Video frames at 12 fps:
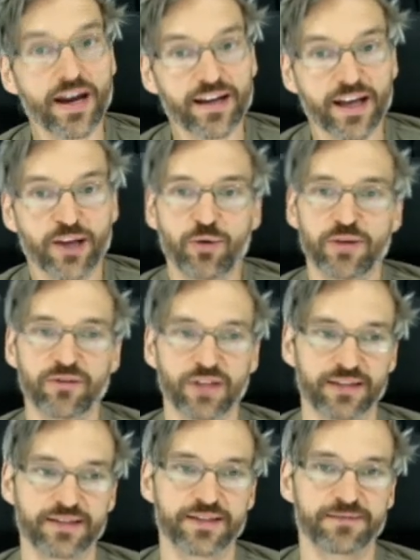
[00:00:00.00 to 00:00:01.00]

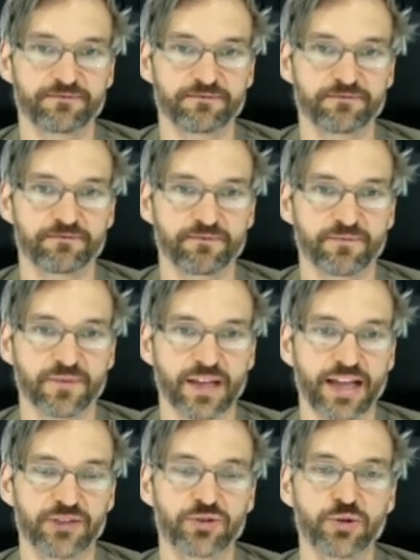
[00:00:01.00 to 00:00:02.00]
equivalent
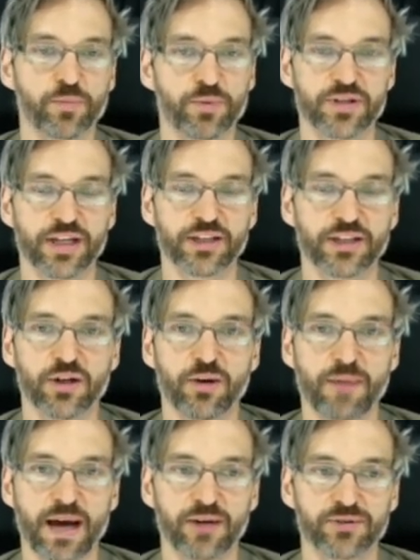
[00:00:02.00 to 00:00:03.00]
at 2%
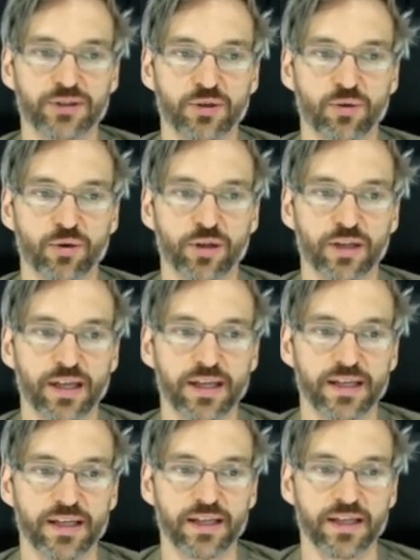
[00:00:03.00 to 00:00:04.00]
compounded quarterly.
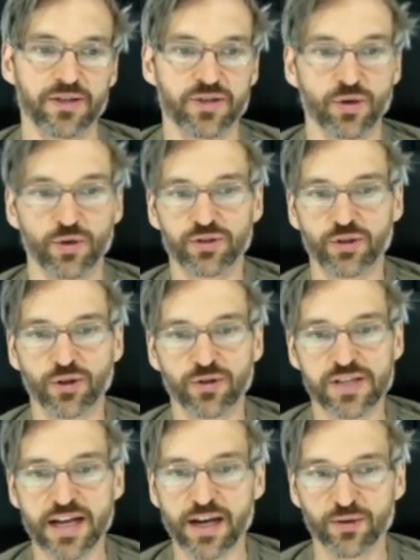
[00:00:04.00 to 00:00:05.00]
So it
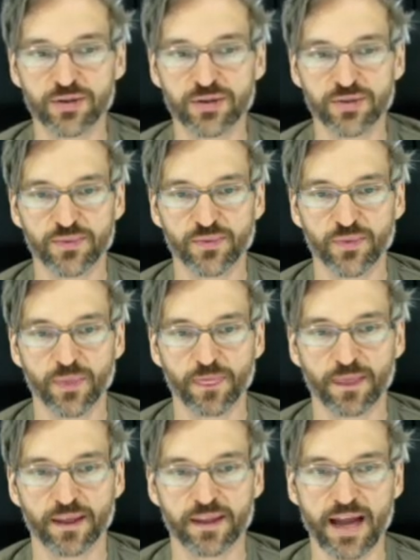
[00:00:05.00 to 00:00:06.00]
turns out,
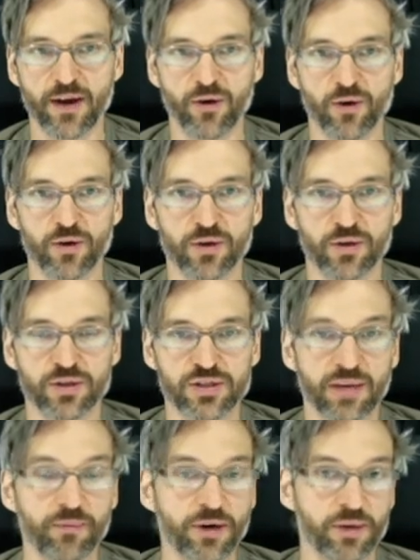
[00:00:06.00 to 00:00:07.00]
now
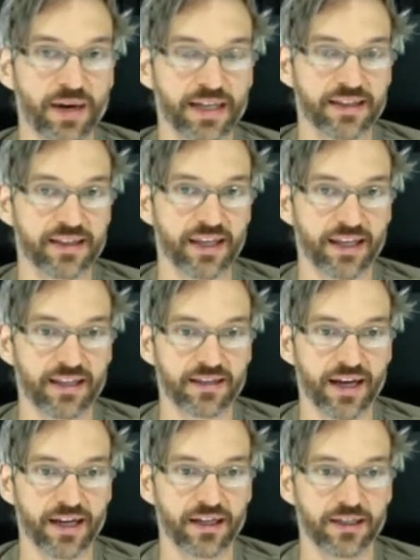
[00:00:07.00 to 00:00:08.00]
someone might think
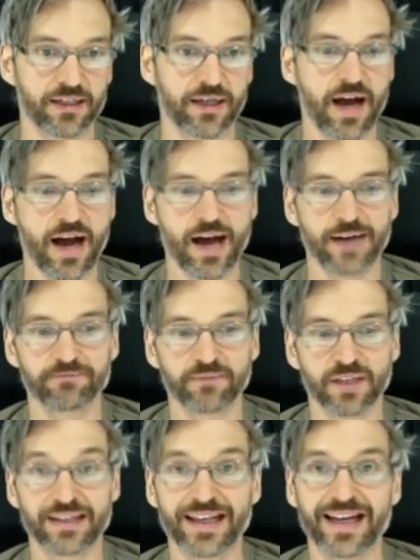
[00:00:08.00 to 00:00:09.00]
that,
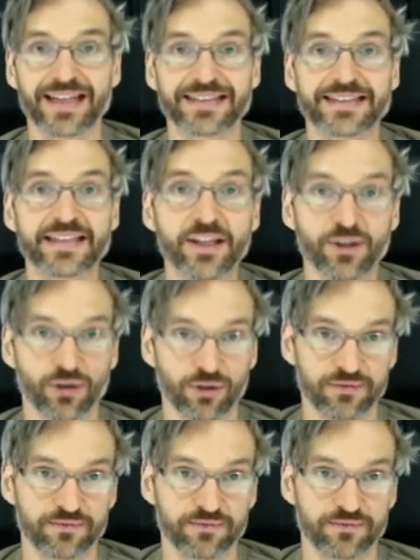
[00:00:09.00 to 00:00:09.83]
they got a deal